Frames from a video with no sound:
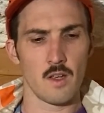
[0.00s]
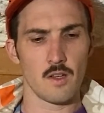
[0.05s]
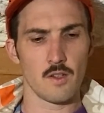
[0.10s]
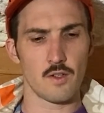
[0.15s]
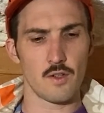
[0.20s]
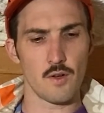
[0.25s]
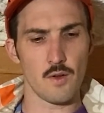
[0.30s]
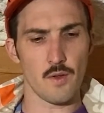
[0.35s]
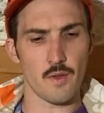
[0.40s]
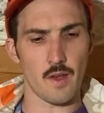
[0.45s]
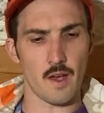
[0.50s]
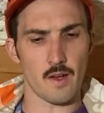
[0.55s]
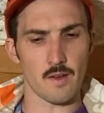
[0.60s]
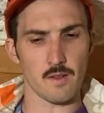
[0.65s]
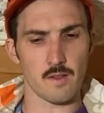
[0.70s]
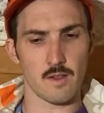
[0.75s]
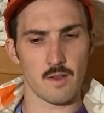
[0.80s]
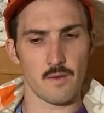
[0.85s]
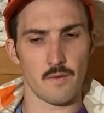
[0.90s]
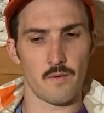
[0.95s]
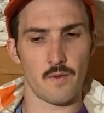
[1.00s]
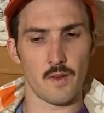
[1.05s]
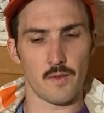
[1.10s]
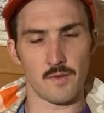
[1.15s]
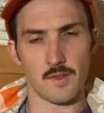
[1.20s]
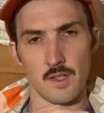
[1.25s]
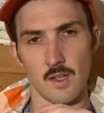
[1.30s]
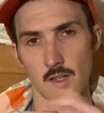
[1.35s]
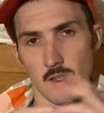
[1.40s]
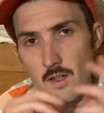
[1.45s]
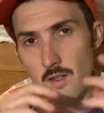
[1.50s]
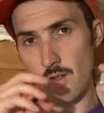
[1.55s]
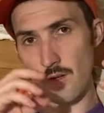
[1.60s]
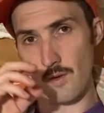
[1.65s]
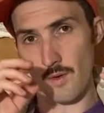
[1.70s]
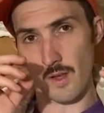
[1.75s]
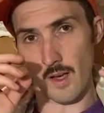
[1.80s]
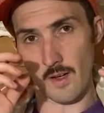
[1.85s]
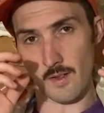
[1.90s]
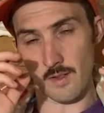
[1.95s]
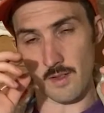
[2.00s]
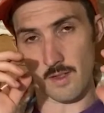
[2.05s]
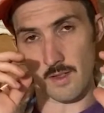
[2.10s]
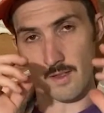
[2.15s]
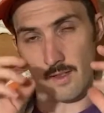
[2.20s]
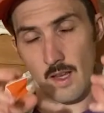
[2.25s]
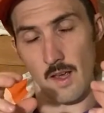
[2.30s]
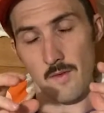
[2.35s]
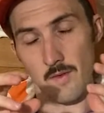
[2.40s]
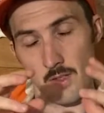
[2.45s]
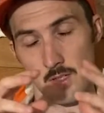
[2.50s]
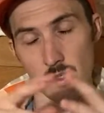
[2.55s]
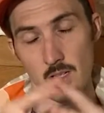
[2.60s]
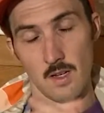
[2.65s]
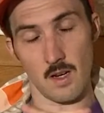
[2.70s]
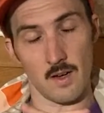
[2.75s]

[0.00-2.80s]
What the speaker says: 2015 to 2017.